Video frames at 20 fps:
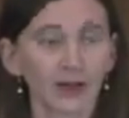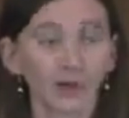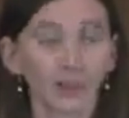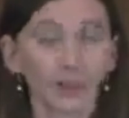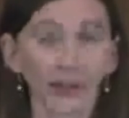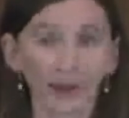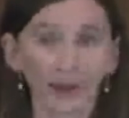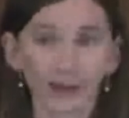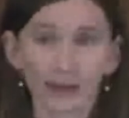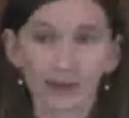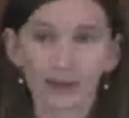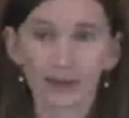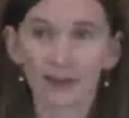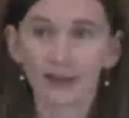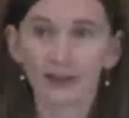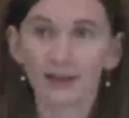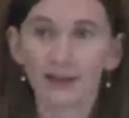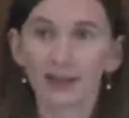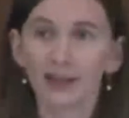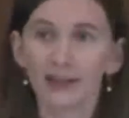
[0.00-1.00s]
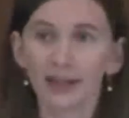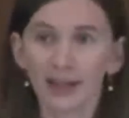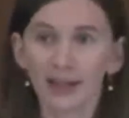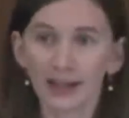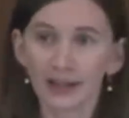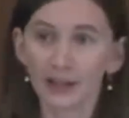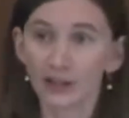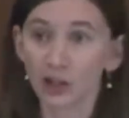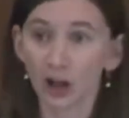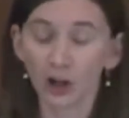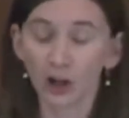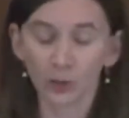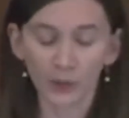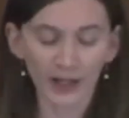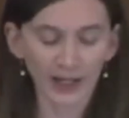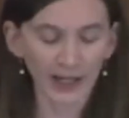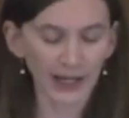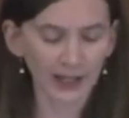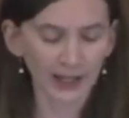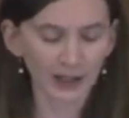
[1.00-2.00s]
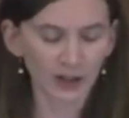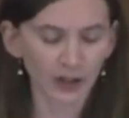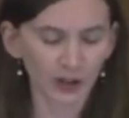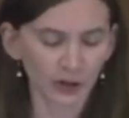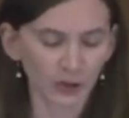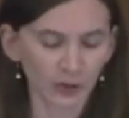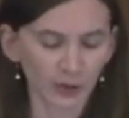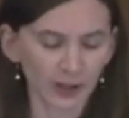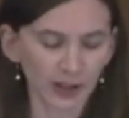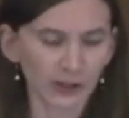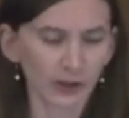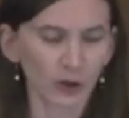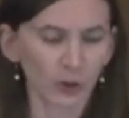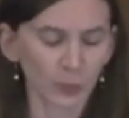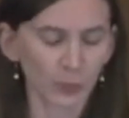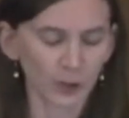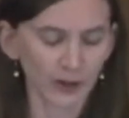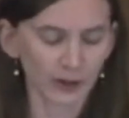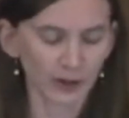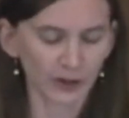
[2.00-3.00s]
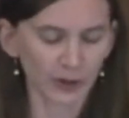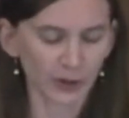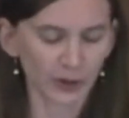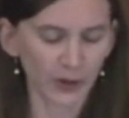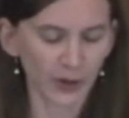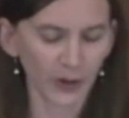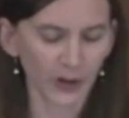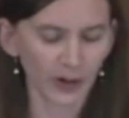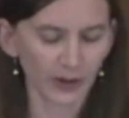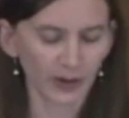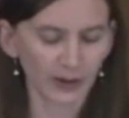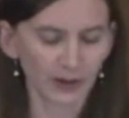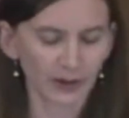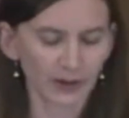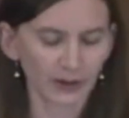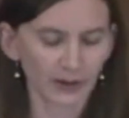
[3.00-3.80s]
But in the end, all we can do is open the door.